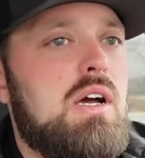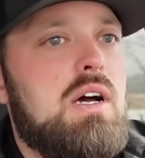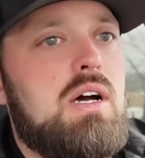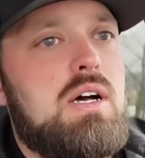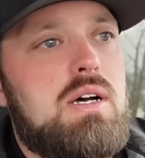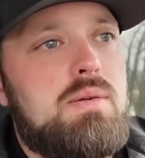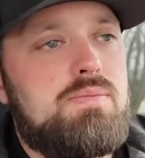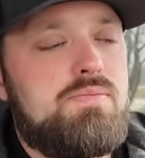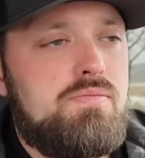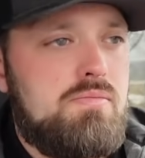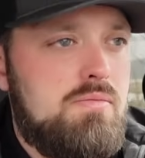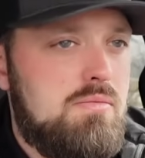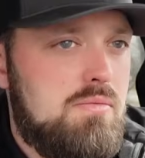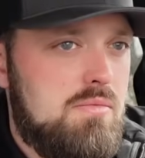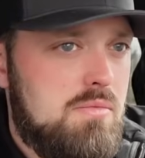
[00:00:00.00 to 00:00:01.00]

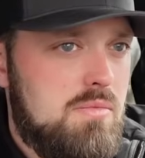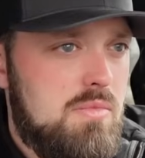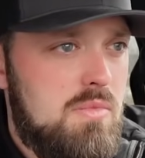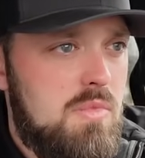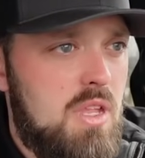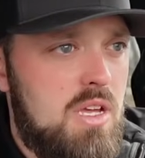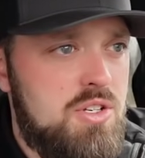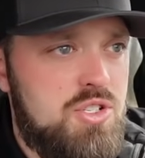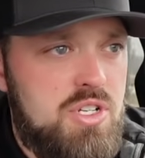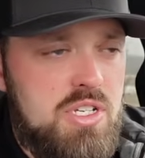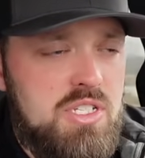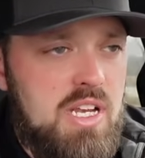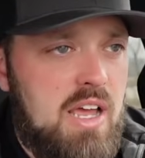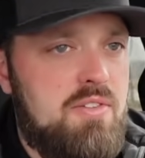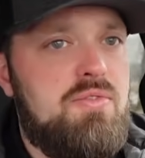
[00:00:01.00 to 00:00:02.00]

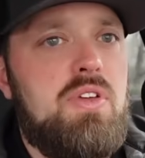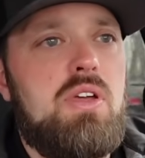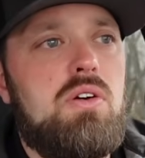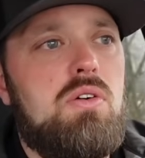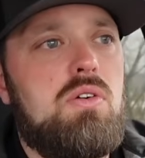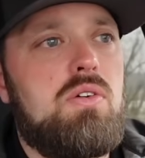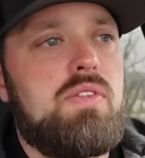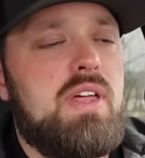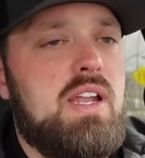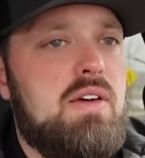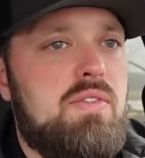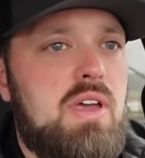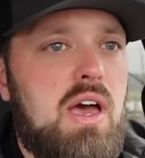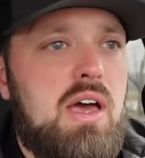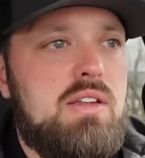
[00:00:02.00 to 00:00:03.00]
I feel that
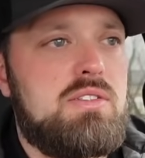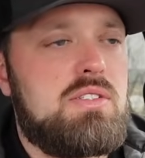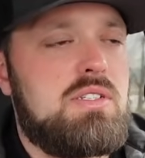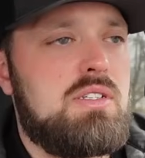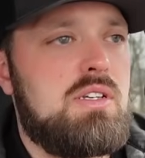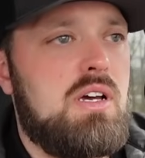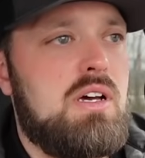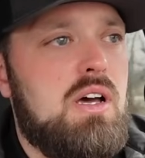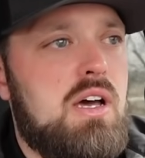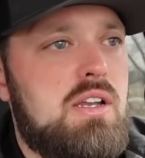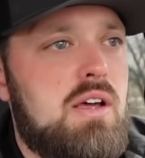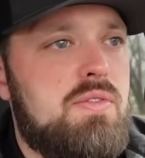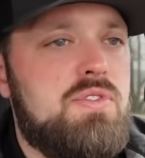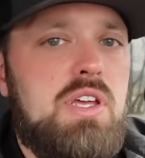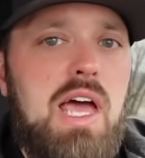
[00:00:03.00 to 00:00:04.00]
I've got
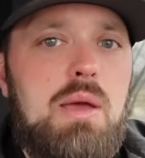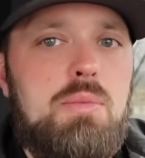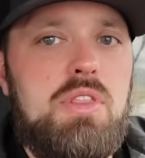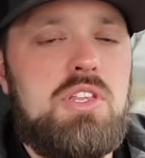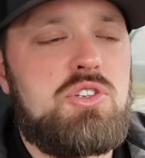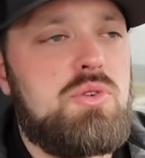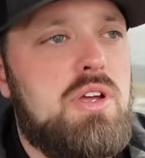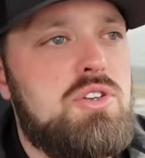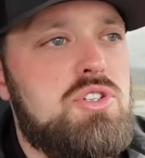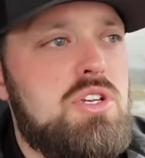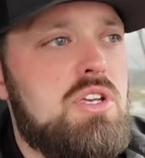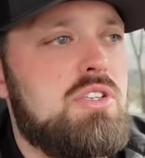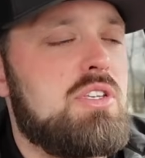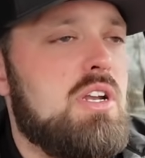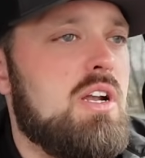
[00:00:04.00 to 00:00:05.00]
enough time in the
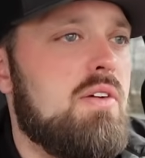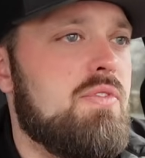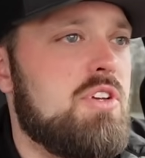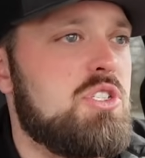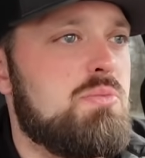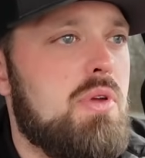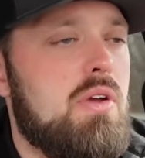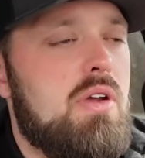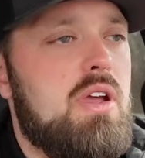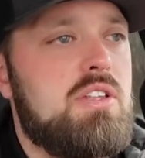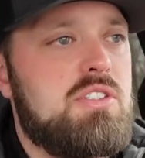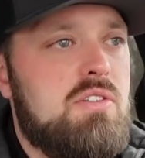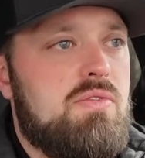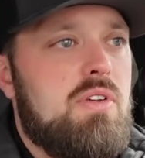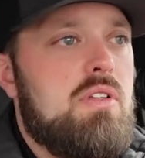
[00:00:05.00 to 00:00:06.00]
trenches and enough
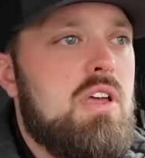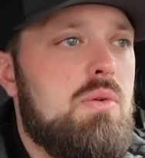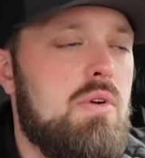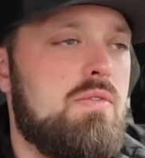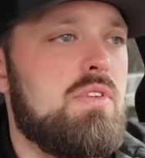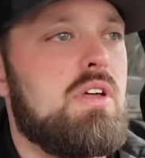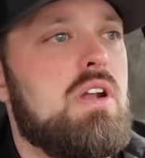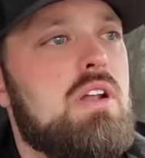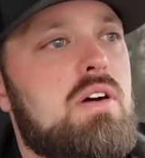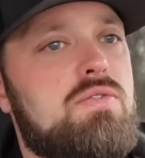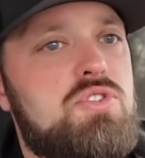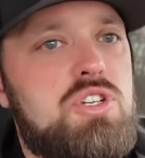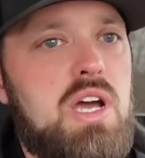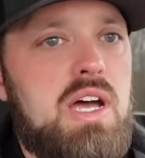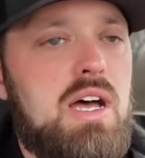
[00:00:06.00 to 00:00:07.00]
experience. I feel like we've done
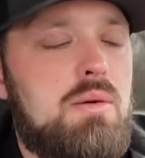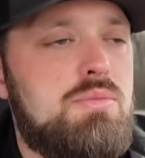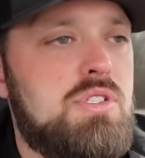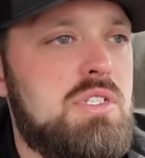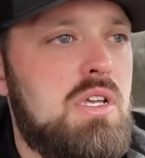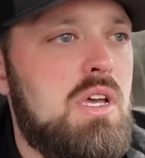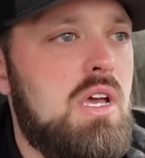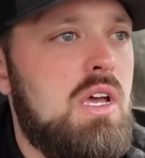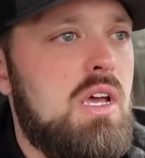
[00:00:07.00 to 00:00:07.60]
enough jobs.